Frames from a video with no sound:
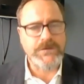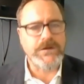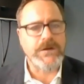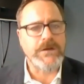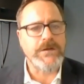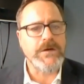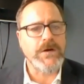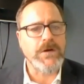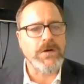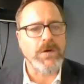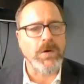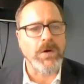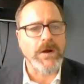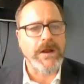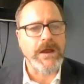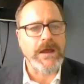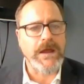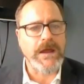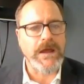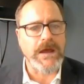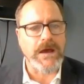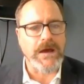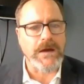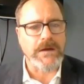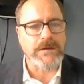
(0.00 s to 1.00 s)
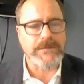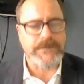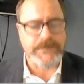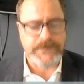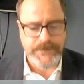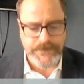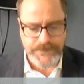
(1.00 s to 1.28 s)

What did the court hear?